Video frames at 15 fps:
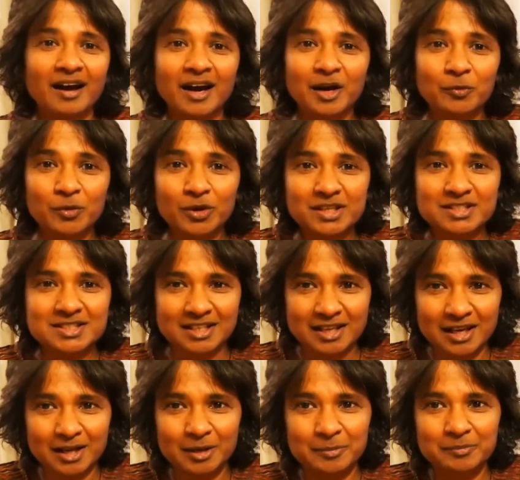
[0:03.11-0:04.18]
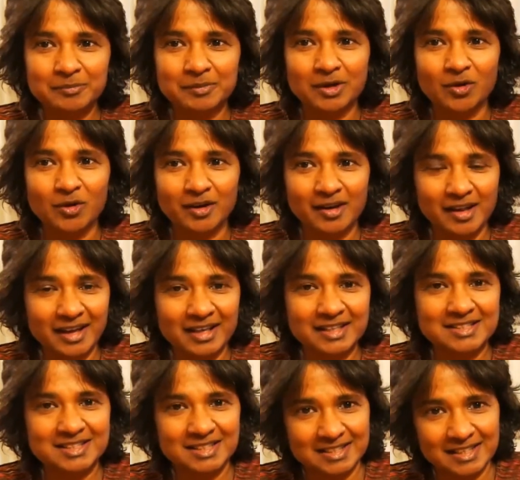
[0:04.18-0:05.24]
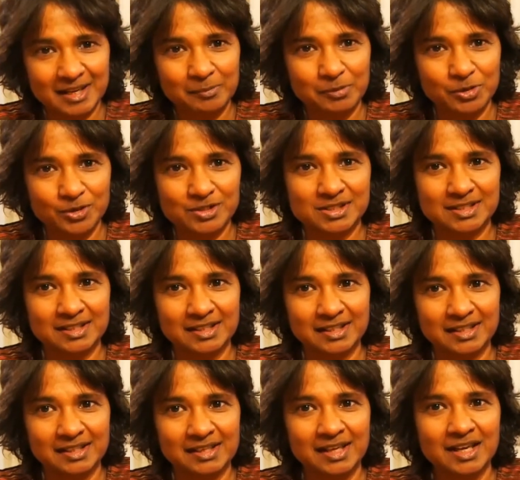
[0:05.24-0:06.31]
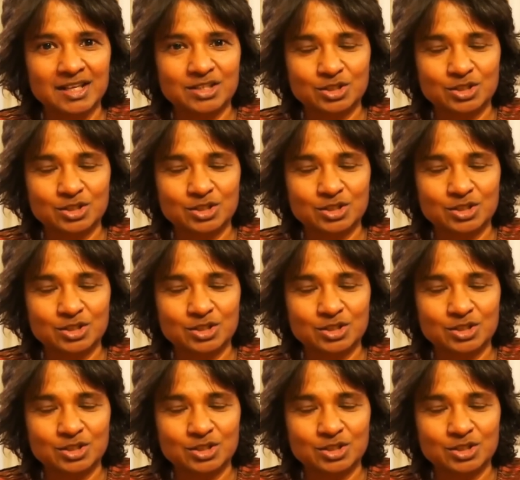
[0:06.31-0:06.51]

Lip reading: I wanted to come online today personally